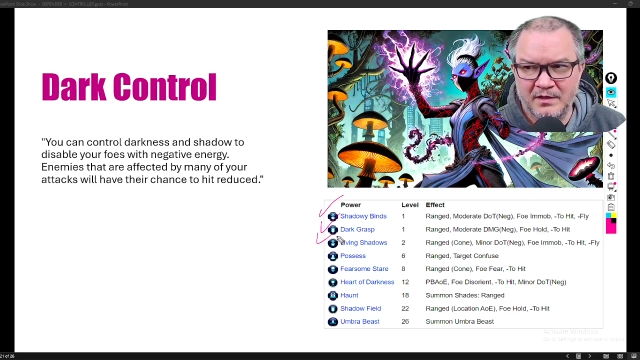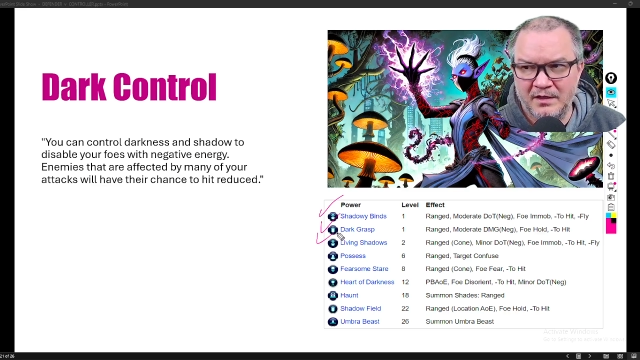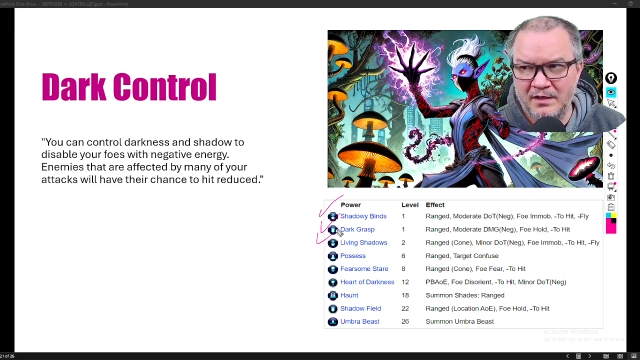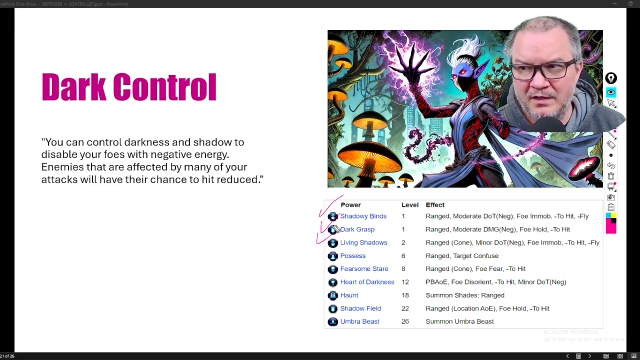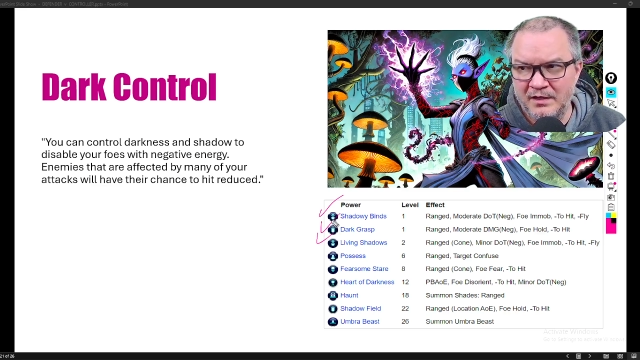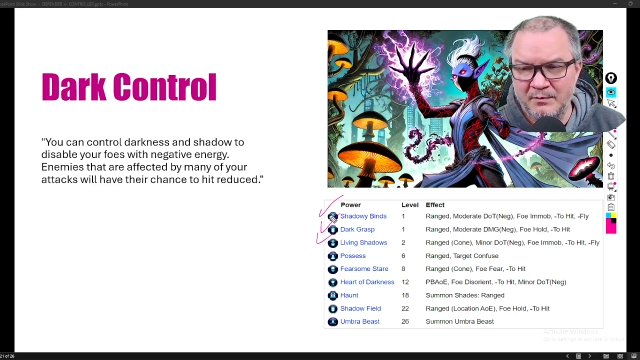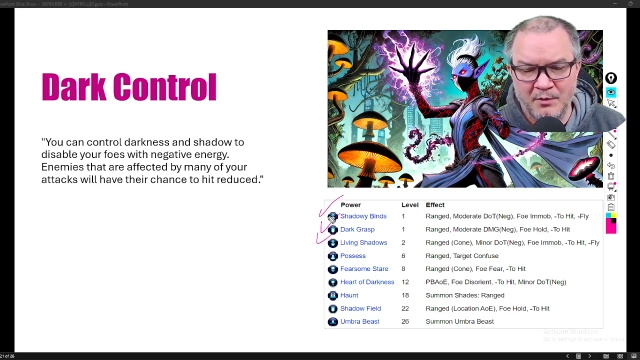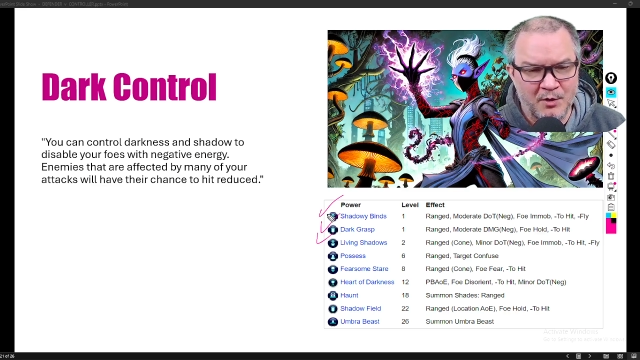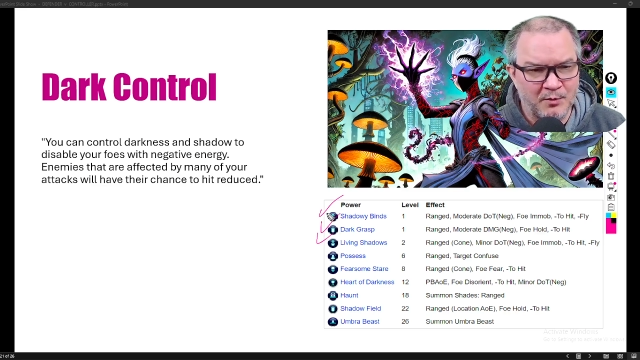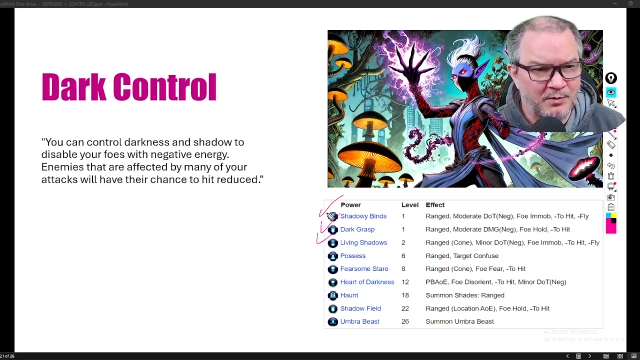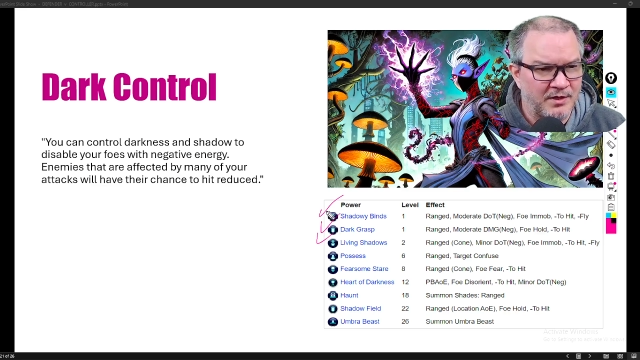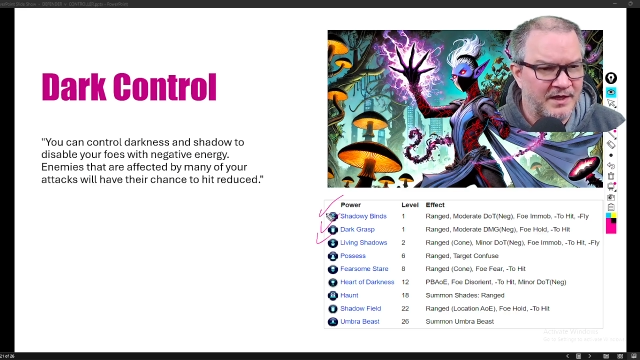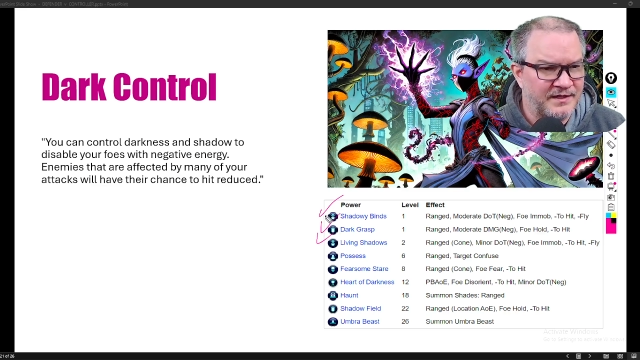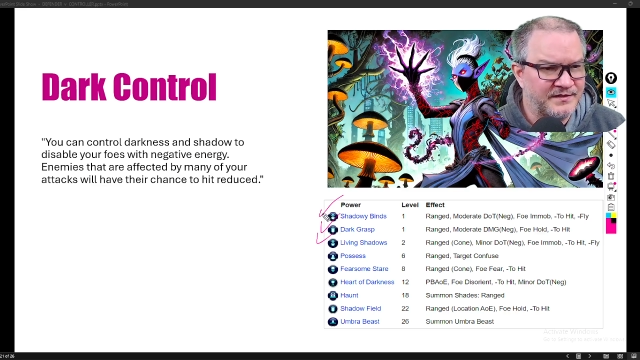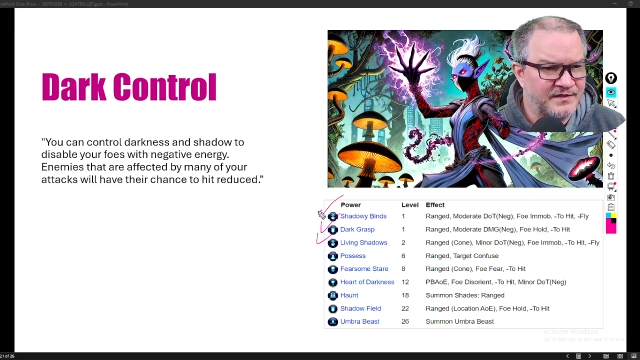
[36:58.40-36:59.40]

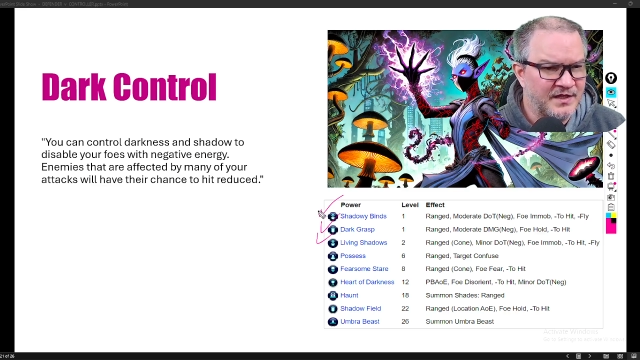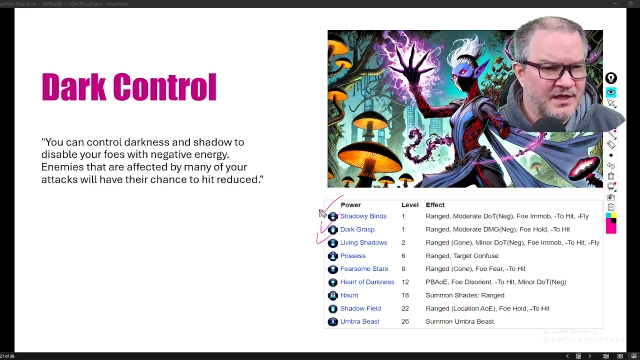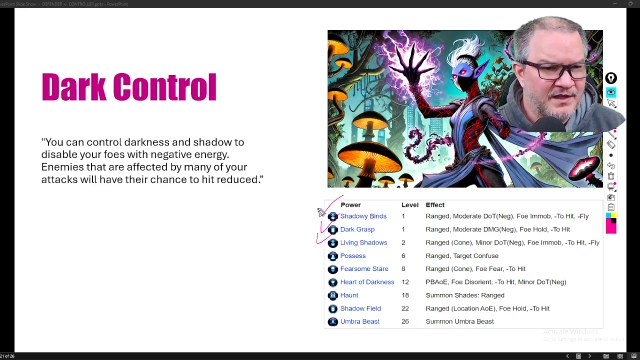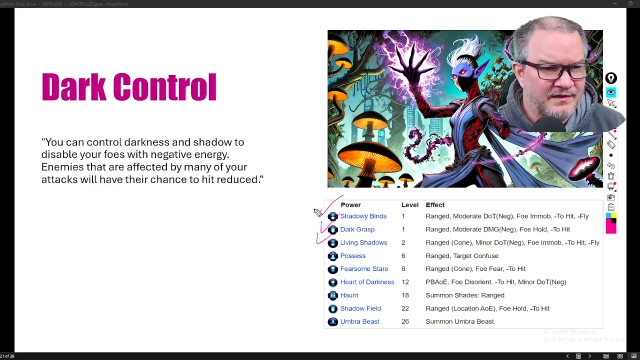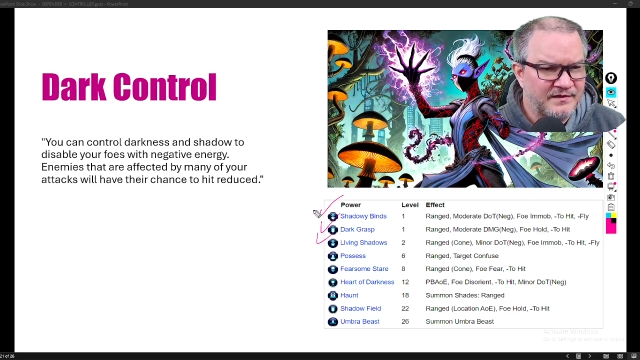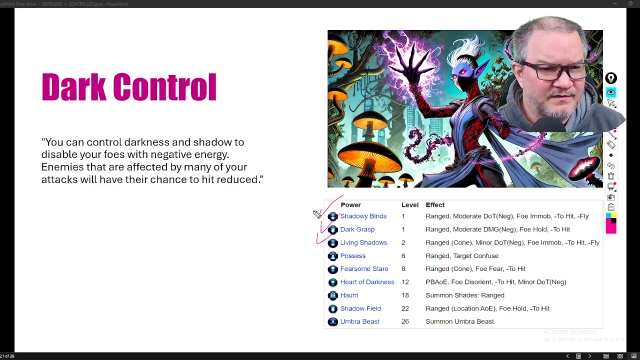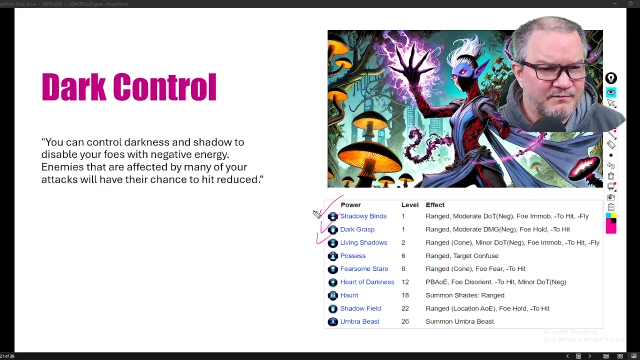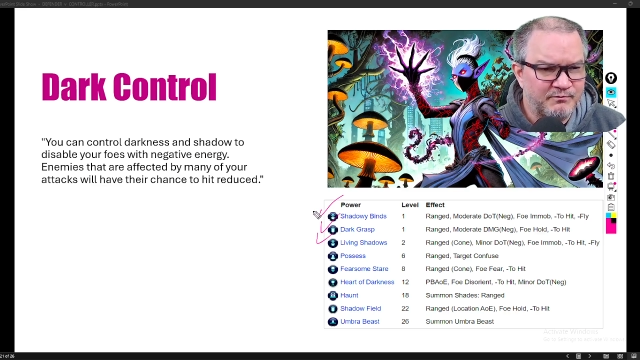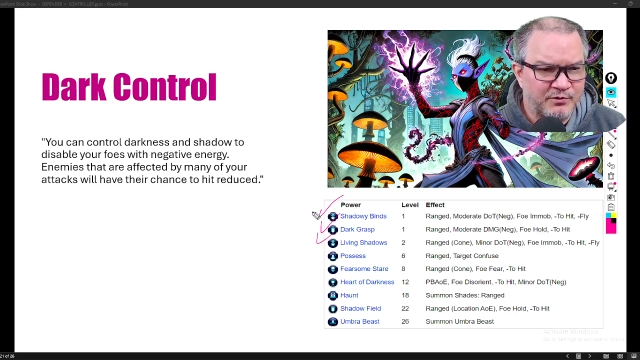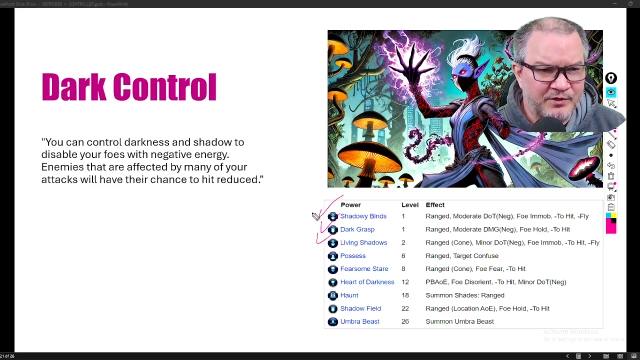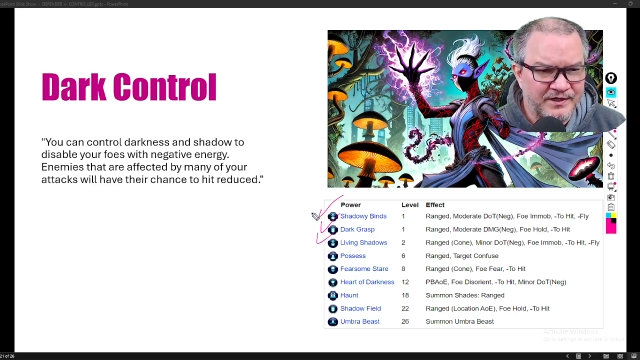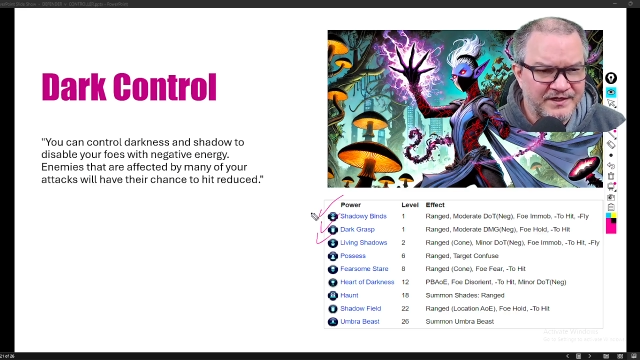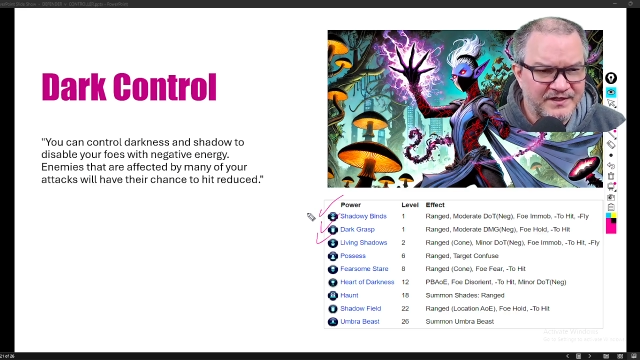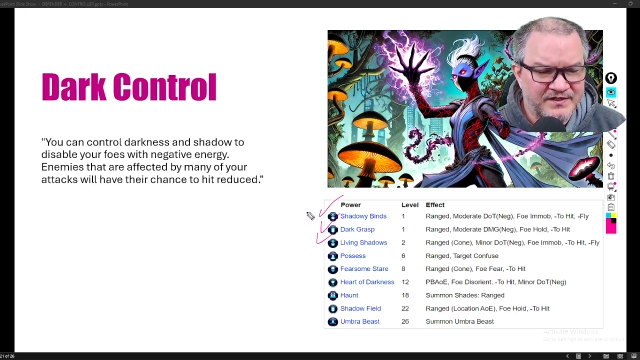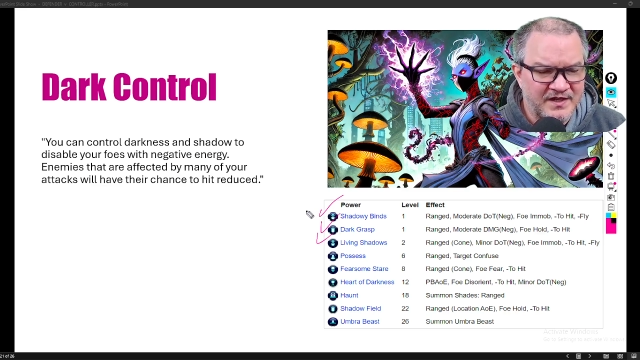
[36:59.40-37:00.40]
immobilize.
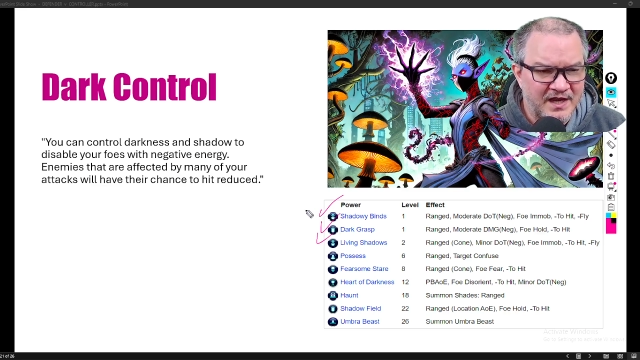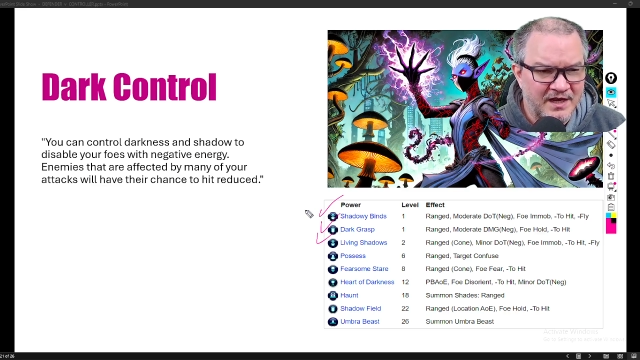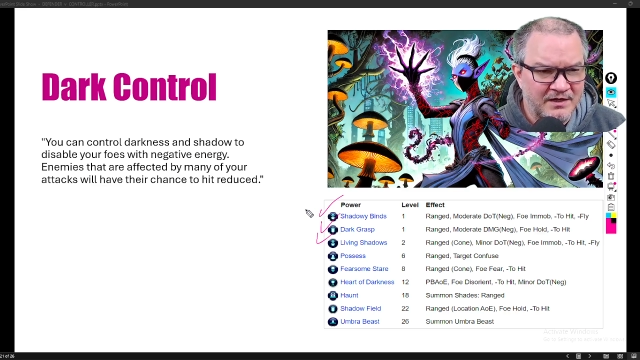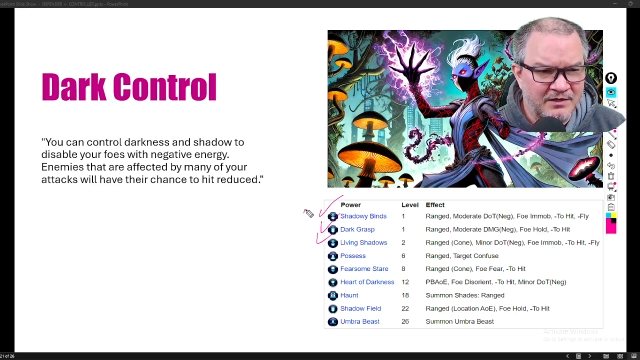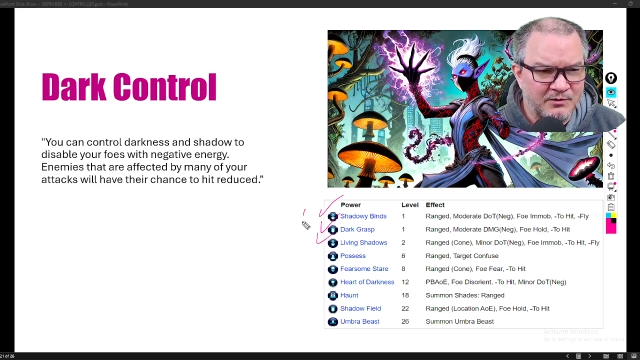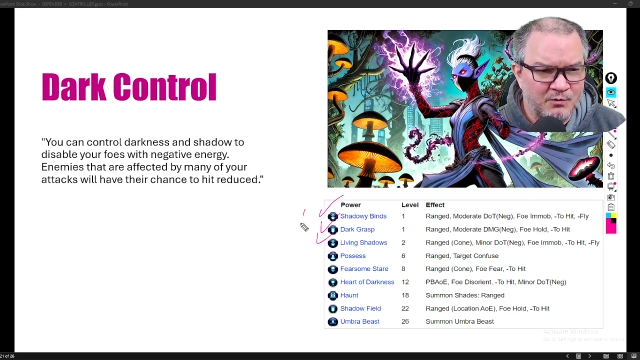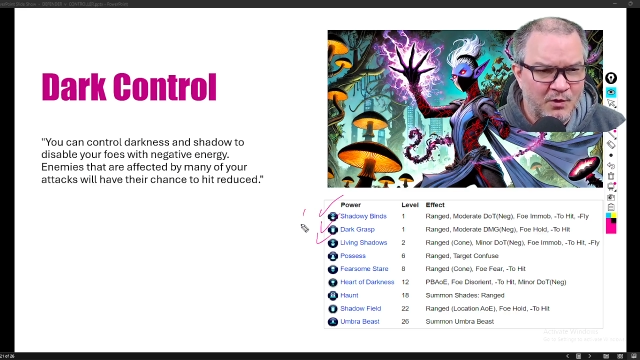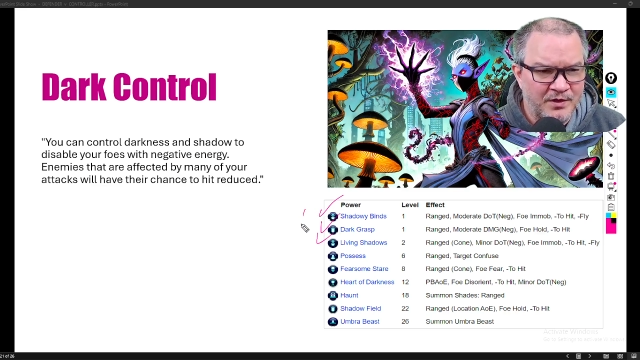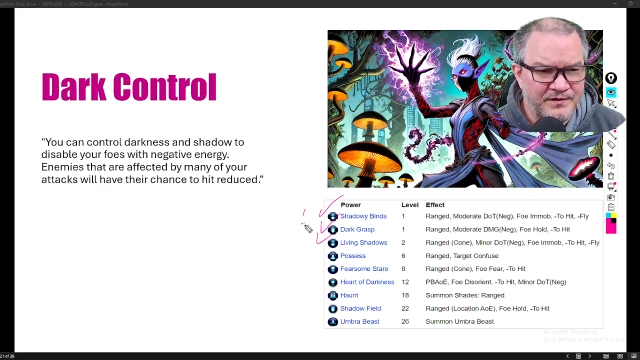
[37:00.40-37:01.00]
Pretty standard 1,